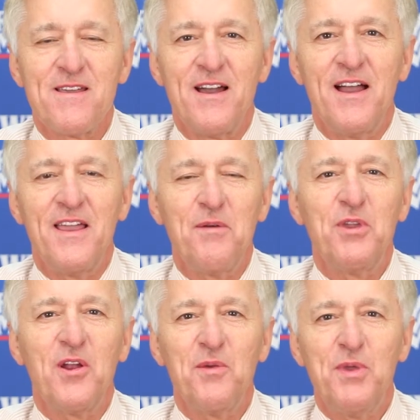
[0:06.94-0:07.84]
Hi, I'm
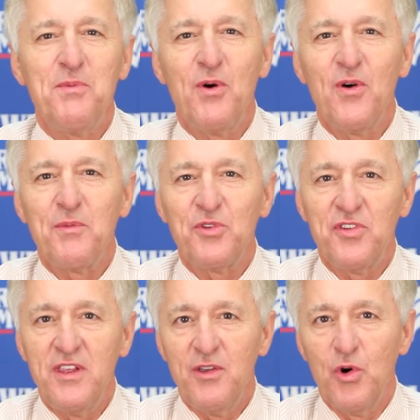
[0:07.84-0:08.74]
Gary Bebow. I'm the
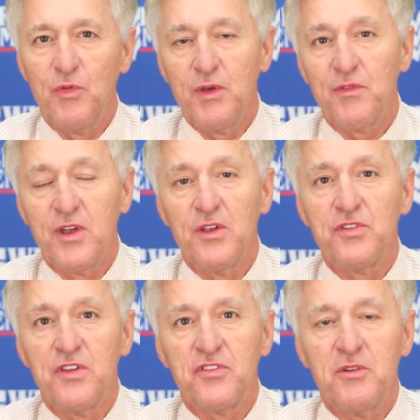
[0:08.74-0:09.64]
CEO of WRHS Health
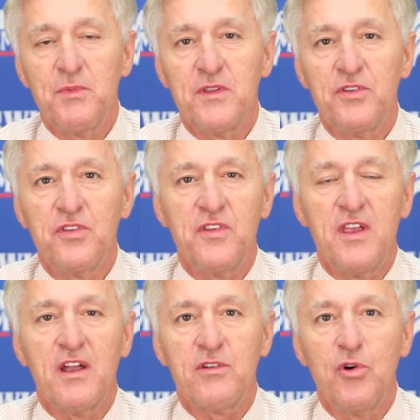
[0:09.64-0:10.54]
System, and this is the
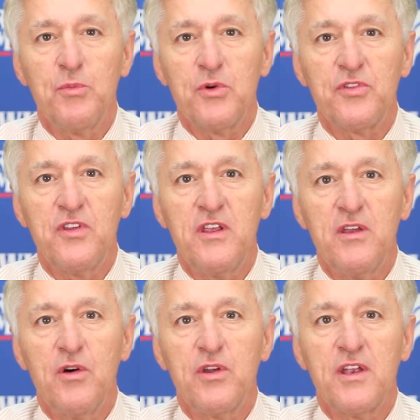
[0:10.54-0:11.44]
October
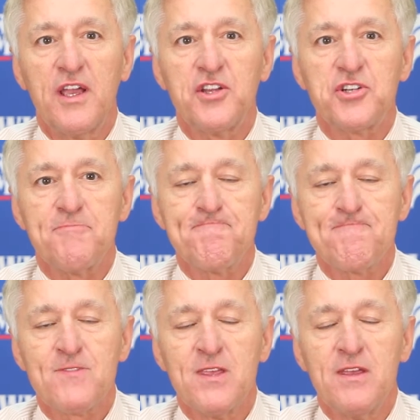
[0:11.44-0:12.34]
CEO Connection.
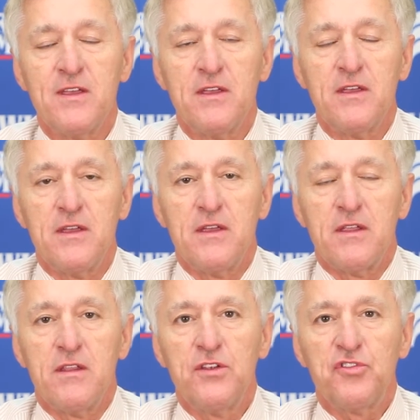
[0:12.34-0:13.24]

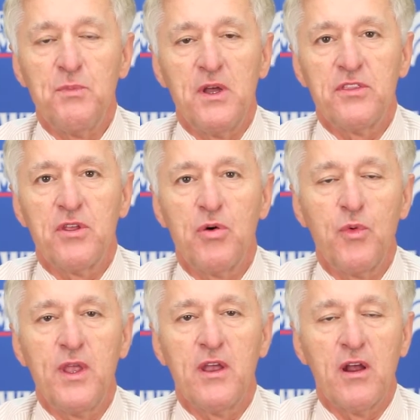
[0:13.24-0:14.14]
This month,
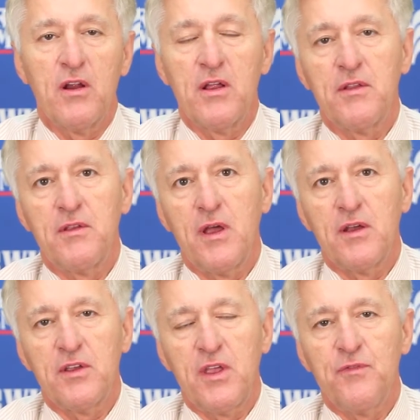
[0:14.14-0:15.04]
we are
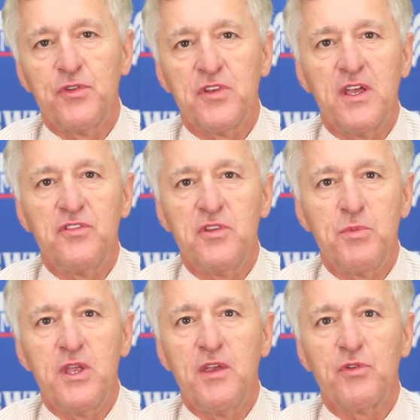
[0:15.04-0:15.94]
emphasizing
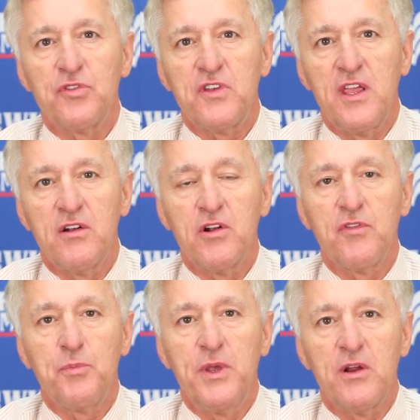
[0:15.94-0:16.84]
the behavioral standard of
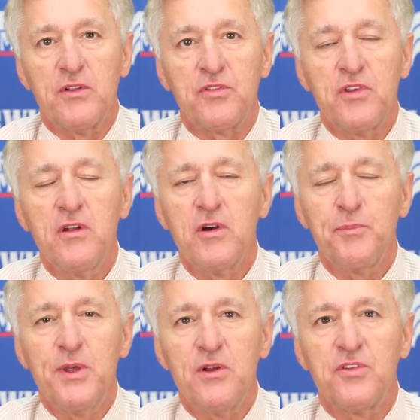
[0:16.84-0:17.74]
appearance. You know,
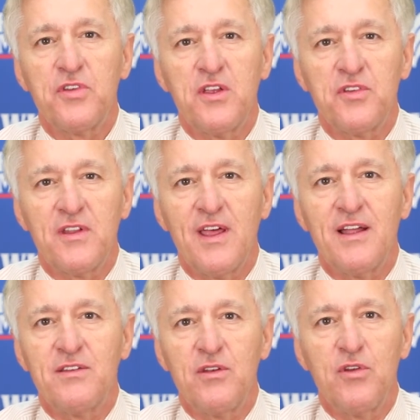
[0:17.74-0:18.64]
appearance has a
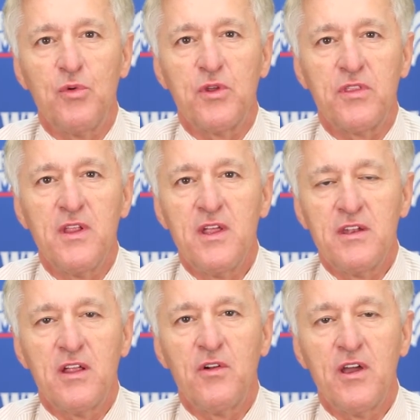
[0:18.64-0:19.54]
lot to do with
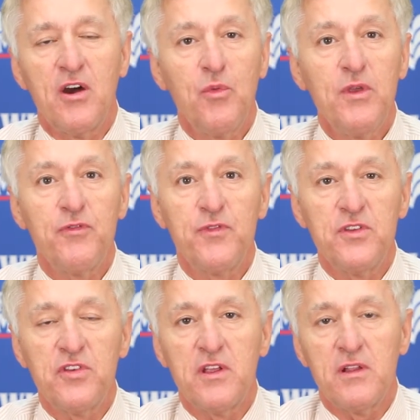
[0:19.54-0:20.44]
not only how we
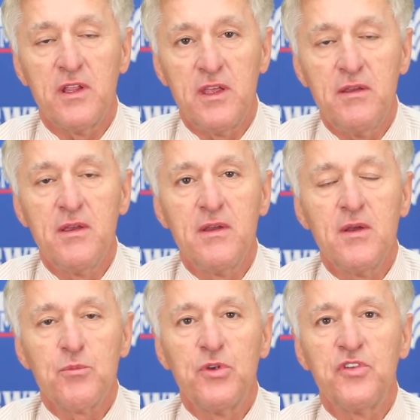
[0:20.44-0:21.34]
physically
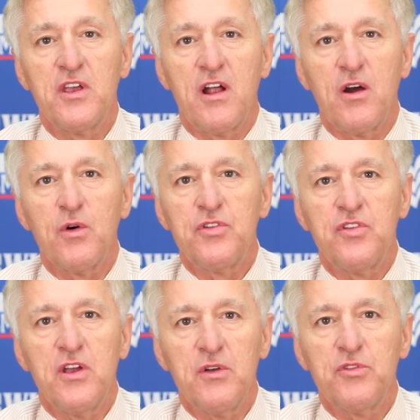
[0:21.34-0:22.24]
present
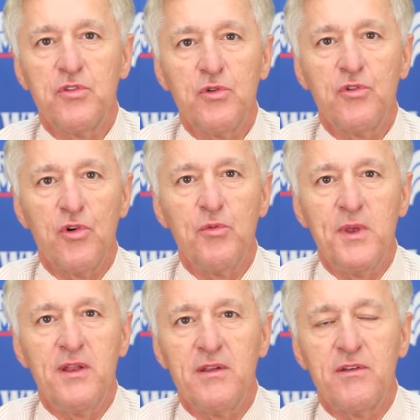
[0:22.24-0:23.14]
ourselves through
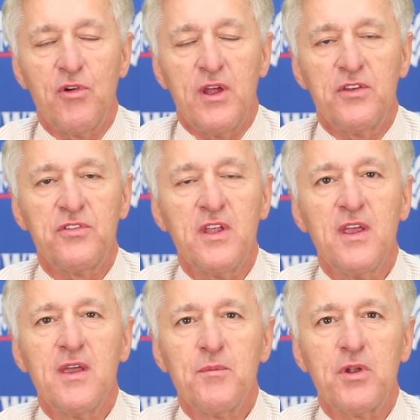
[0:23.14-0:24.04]
grooming and dress,
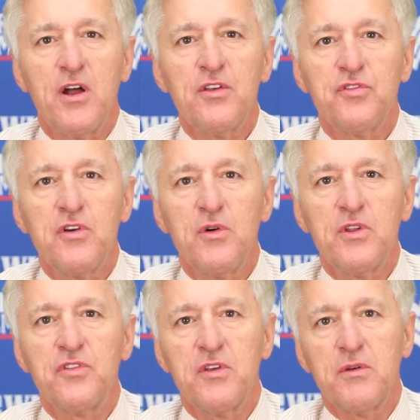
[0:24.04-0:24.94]
but also
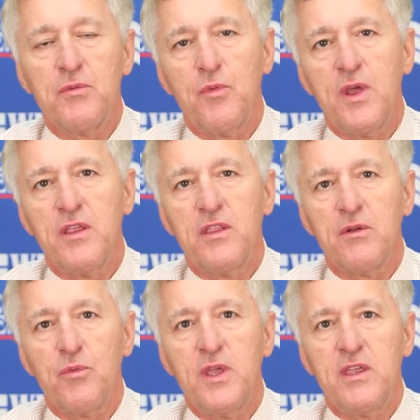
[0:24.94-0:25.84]
it's a way
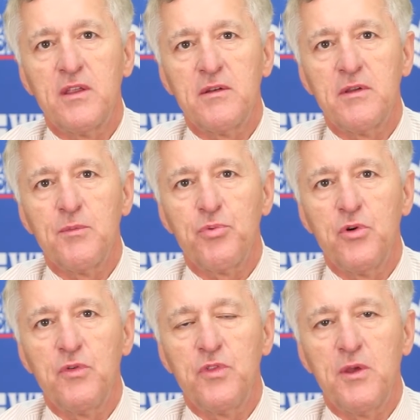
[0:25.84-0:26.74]
that we can
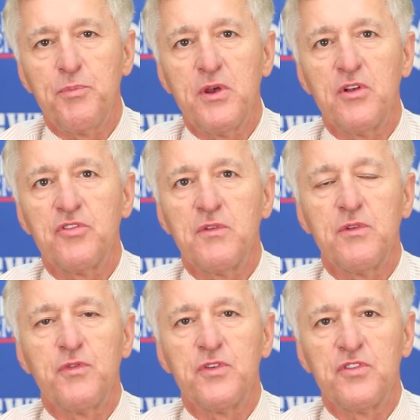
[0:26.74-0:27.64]
improve the appearance of
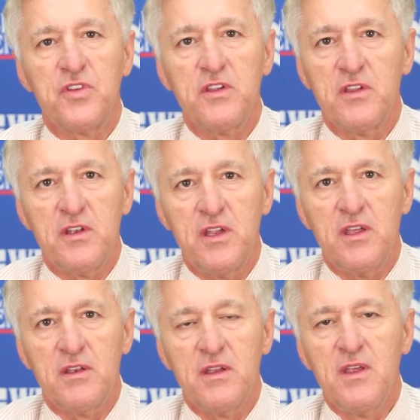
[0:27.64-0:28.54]
the facility
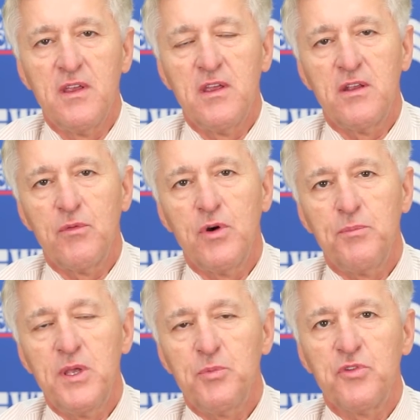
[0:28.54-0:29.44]
and what
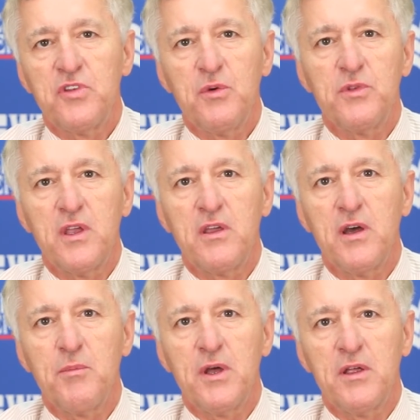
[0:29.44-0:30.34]
people see when they
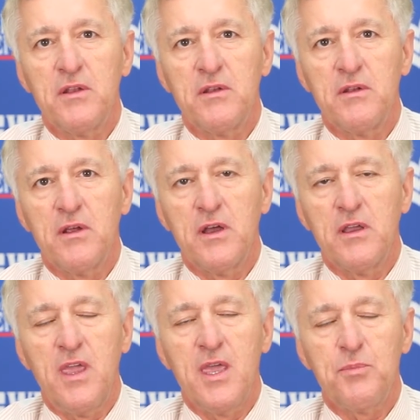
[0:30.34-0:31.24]
come on
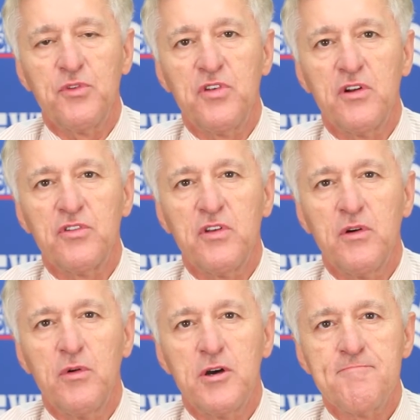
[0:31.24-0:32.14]
campus here.
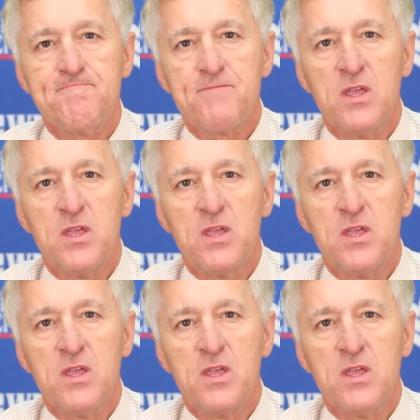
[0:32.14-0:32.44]
So